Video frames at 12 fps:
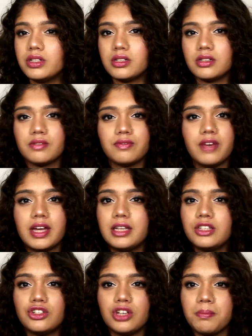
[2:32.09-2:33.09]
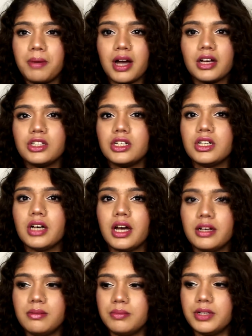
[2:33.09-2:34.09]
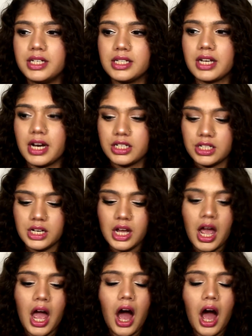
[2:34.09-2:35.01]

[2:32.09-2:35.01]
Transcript: This is very cheap packaging and pretty scratchy.